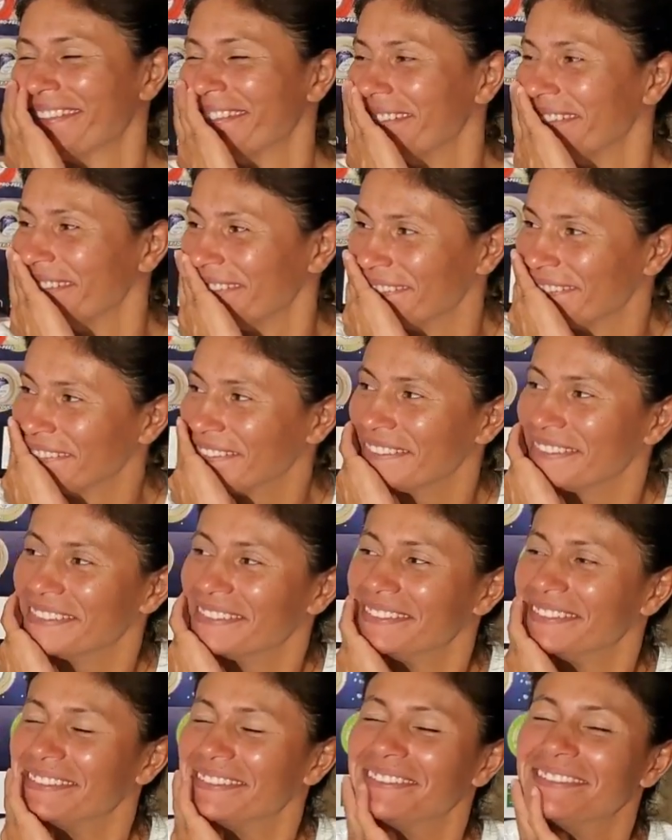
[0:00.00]

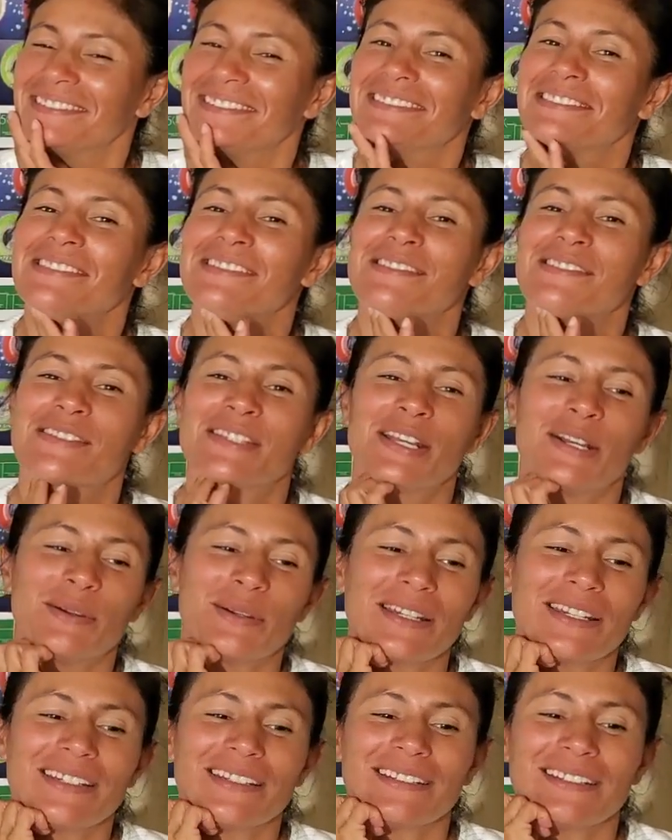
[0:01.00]

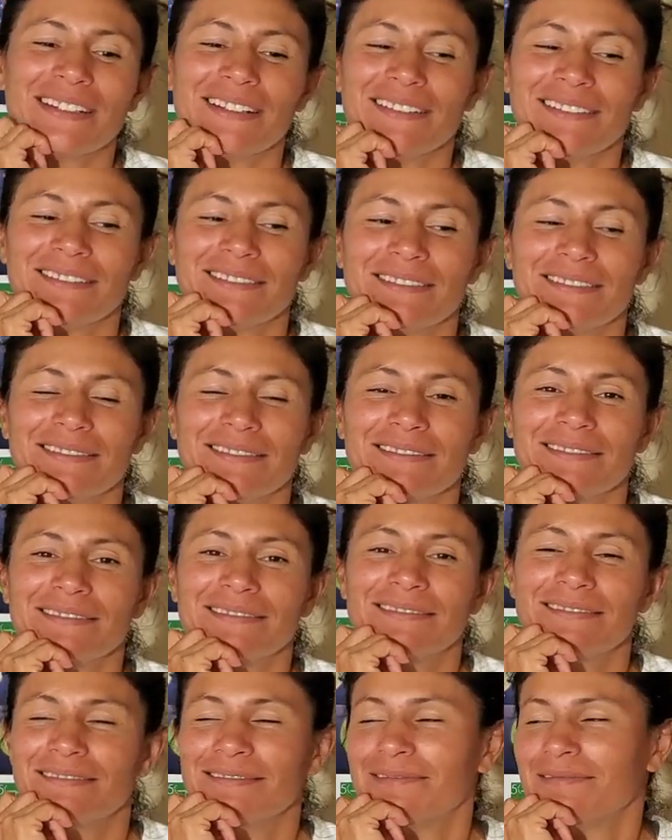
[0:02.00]

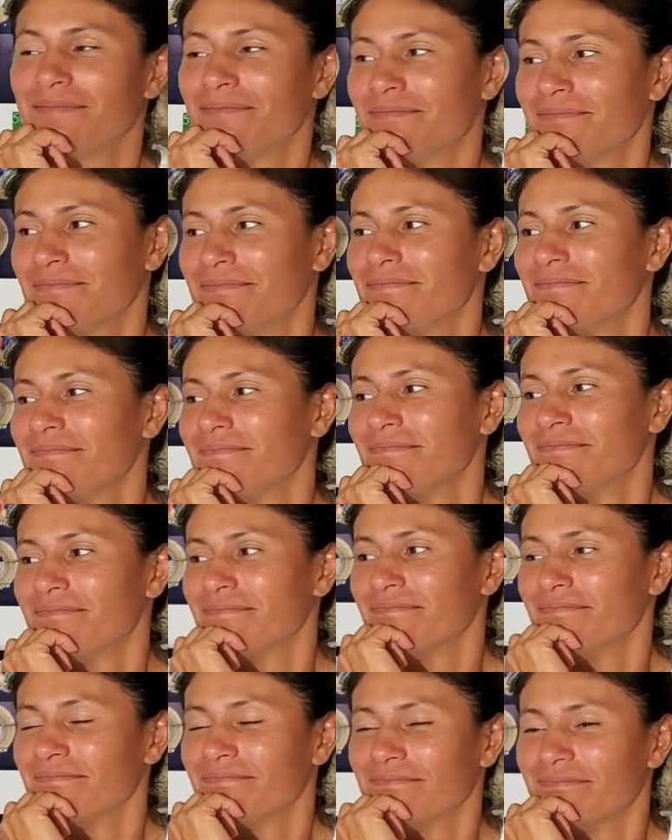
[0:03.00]

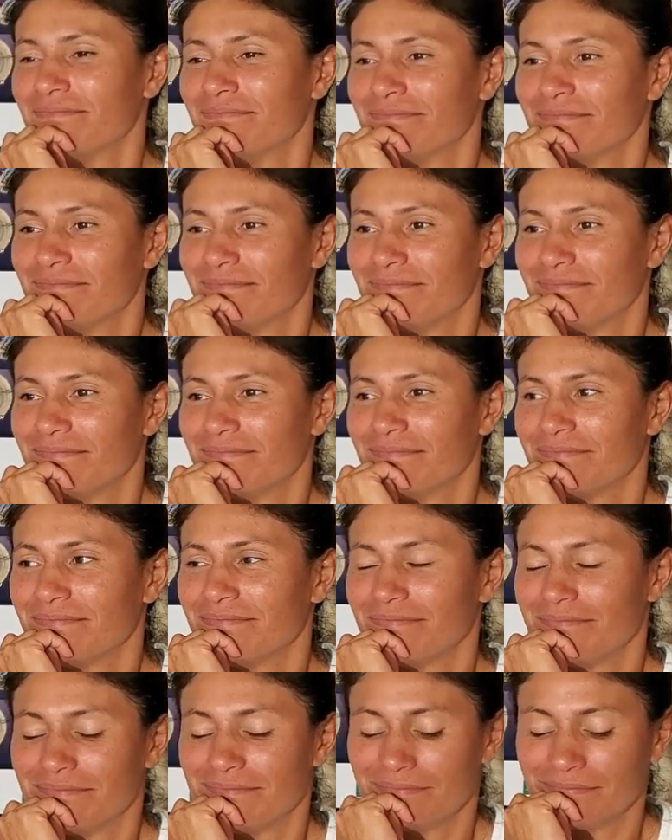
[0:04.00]

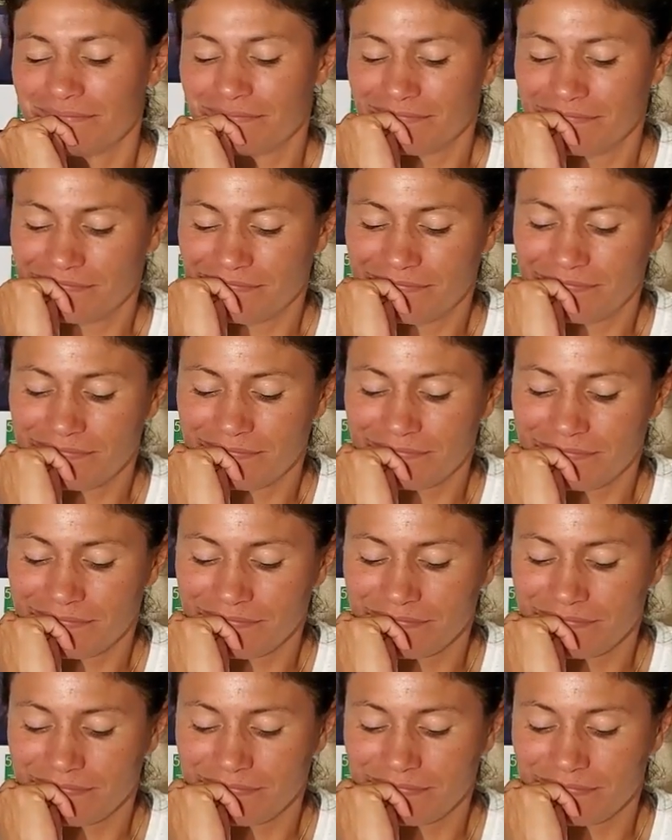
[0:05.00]

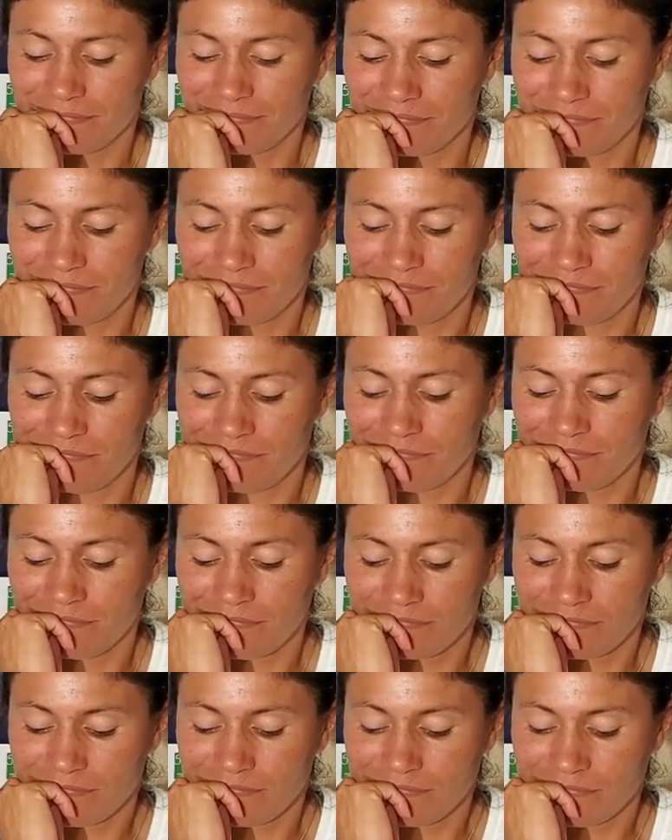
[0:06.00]

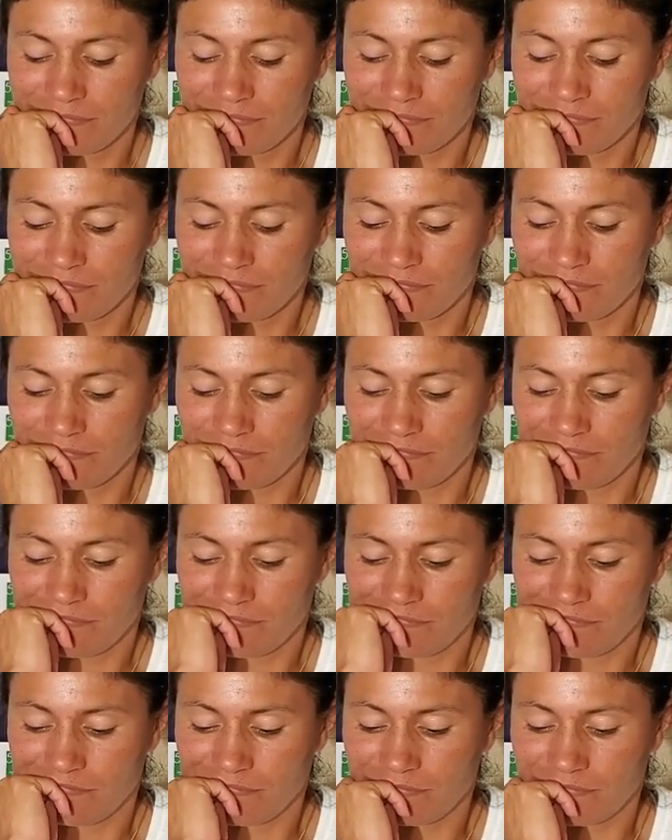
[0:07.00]
The person shown says nothing.